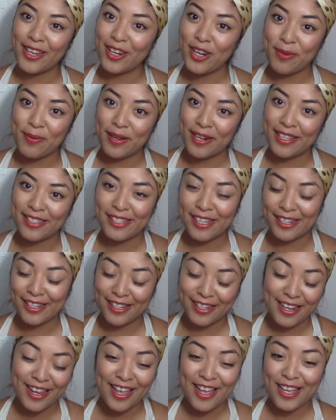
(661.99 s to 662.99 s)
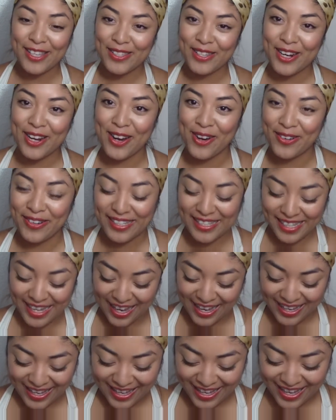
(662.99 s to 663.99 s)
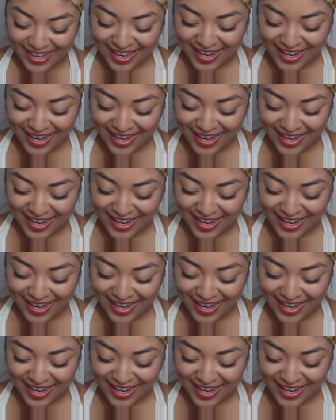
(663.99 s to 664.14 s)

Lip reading: no pun intended, that's what I always get.